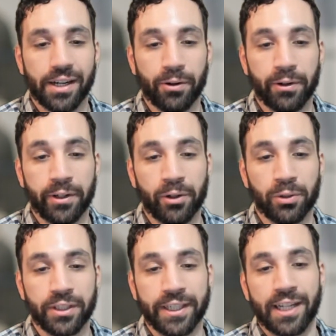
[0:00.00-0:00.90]
don't
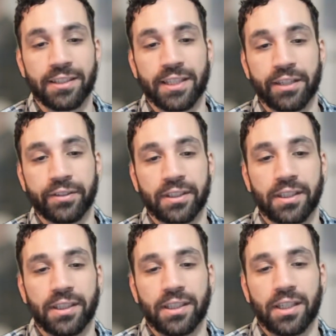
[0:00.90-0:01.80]
hold it against Steven
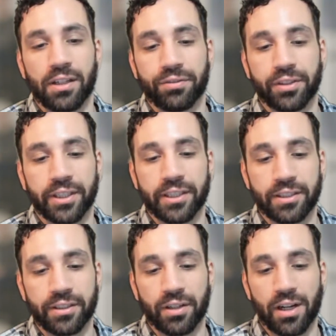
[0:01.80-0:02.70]
for
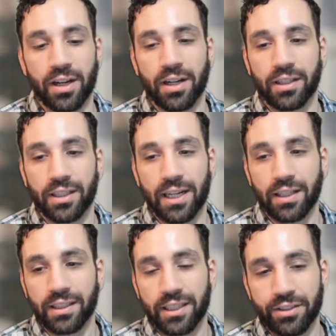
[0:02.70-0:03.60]
his
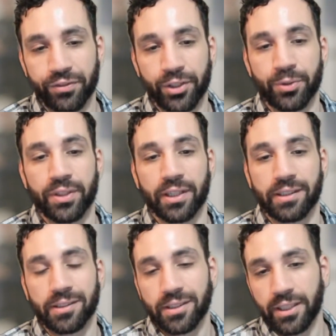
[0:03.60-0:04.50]
views that
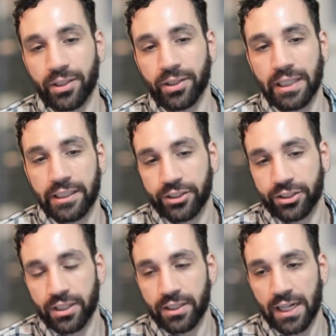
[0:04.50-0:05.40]
he just
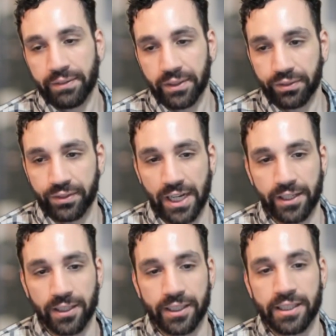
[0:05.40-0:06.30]
doesn't have enough
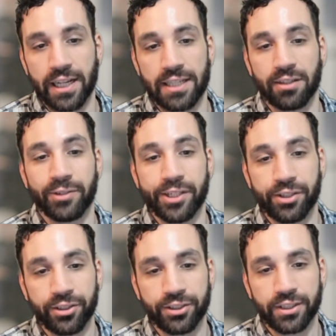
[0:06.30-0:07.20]
data. He hasn't
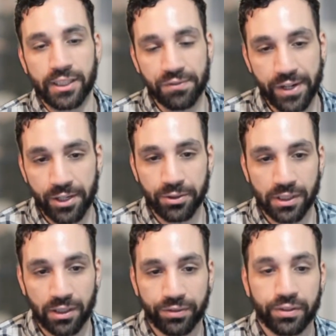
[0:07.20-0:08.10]
researched his videos
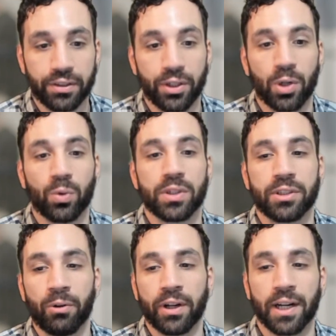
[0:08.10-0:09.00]
enough to know what's
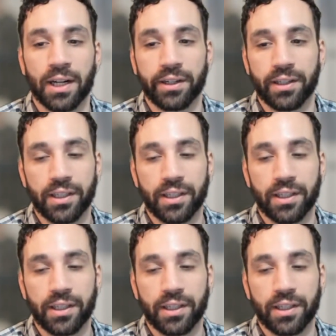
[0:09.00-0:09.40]
going on.